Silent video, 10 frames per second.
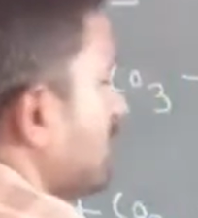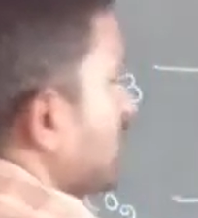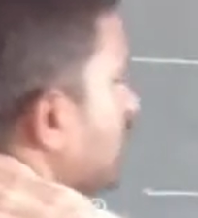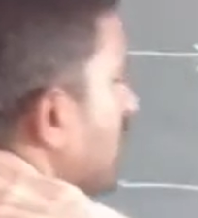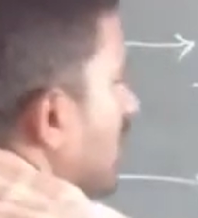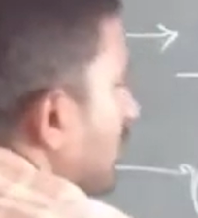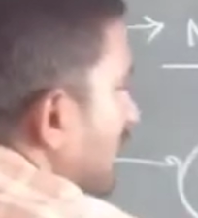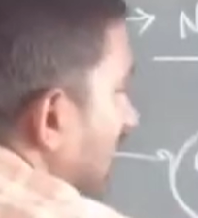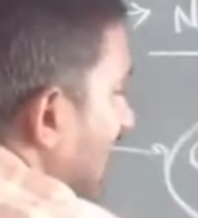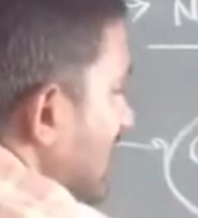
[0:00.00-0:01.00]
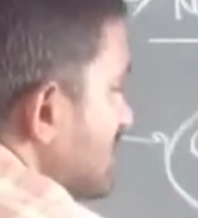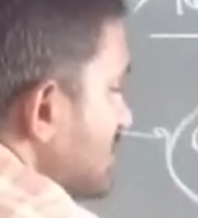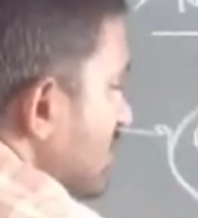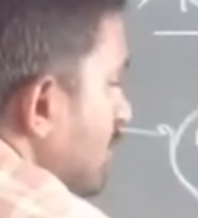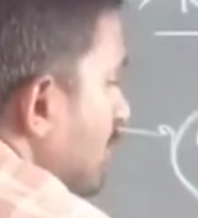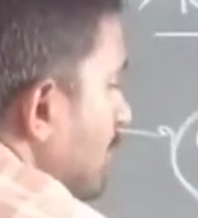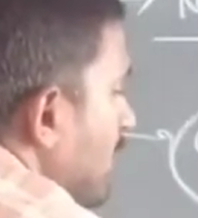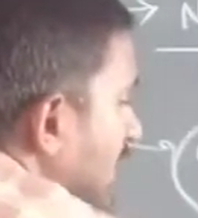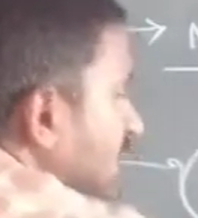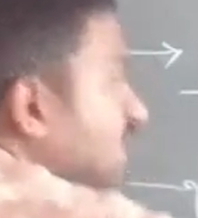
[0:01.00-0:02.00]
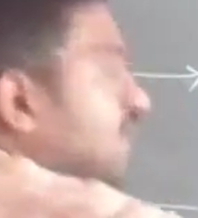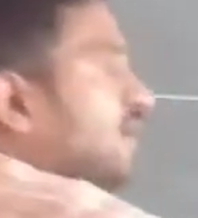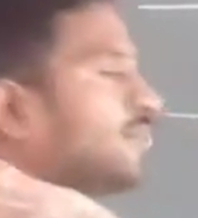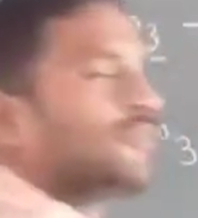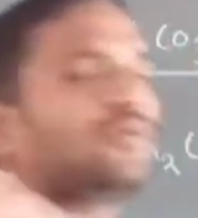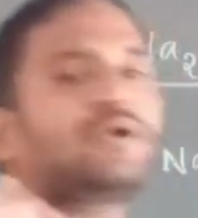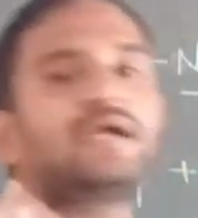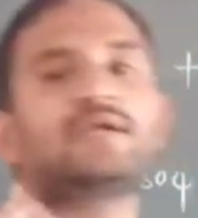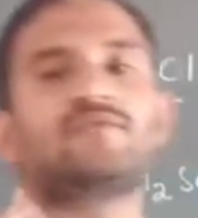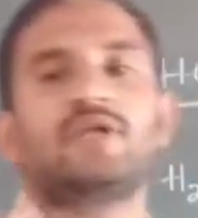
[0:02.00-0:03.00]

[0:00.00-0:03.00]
be formed? Calcium bicarbonate